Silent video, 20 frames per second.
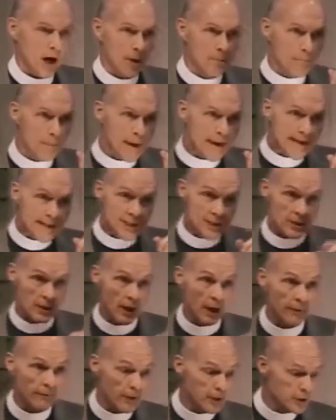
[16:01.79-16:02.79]
A
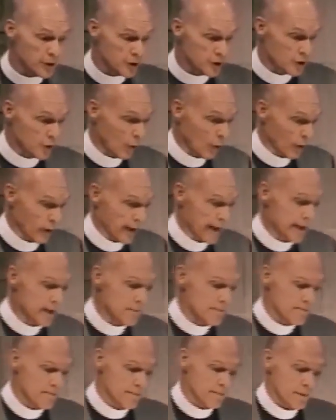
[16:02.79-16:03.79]
piece of this story
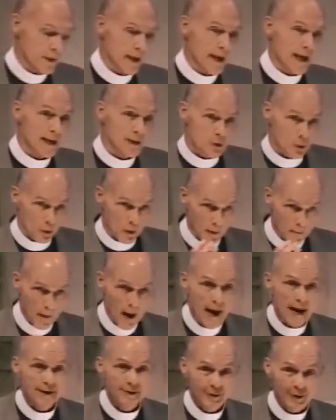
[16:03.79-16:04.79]
is a
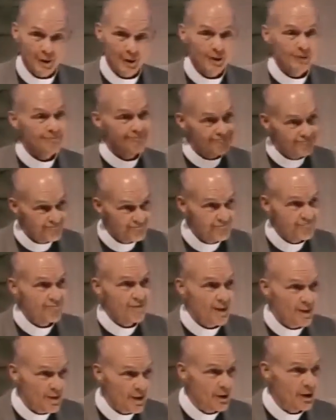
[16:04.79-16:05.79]
reminder
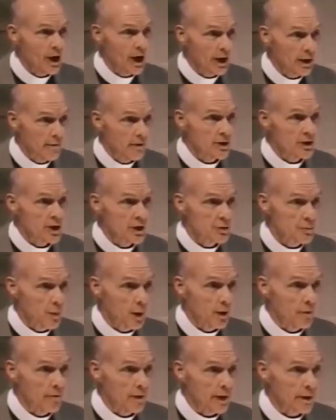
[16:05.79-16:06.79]
that none of us is
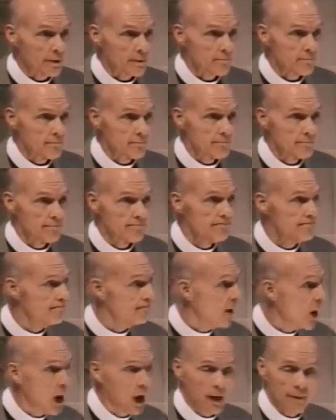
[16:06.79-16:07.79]
perfect.
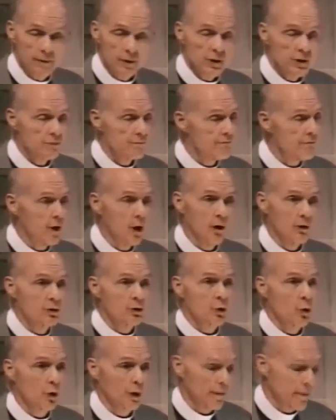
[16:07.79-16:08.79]
All of us fall
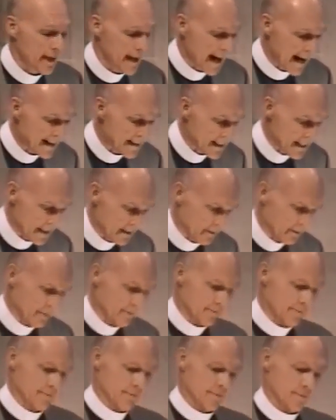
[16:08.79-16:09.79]
short of the ideal.
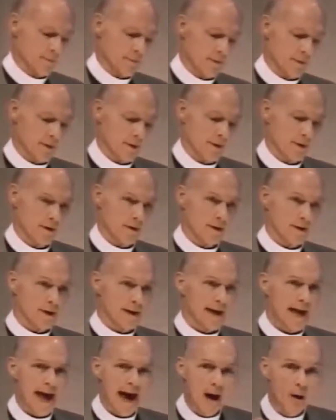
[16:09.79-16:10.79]

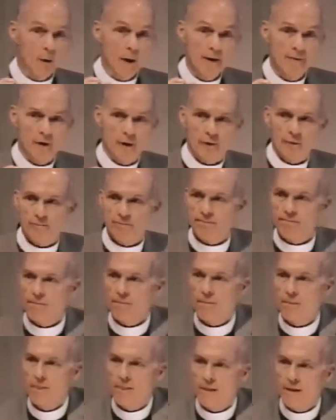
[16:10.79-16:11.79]
However,
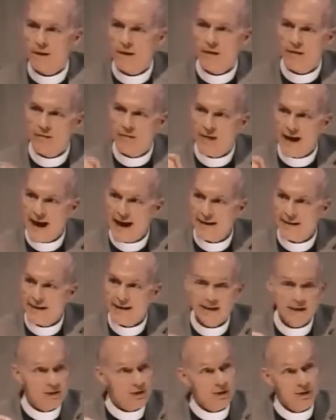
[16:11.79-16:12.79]

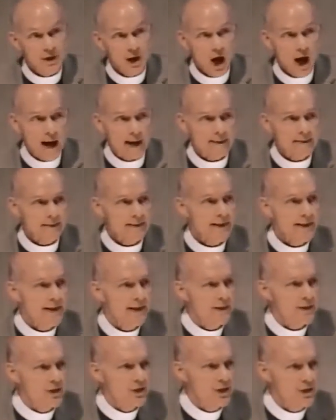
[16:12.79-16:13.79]
that is not
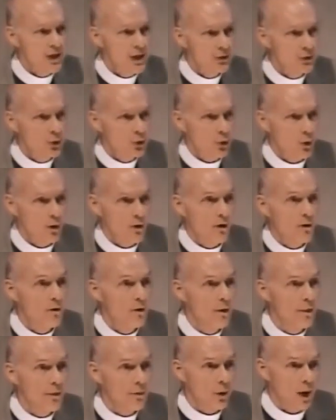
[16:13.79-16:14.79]
its central
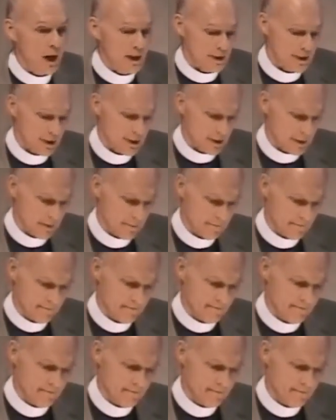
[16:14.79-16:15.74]
thrust.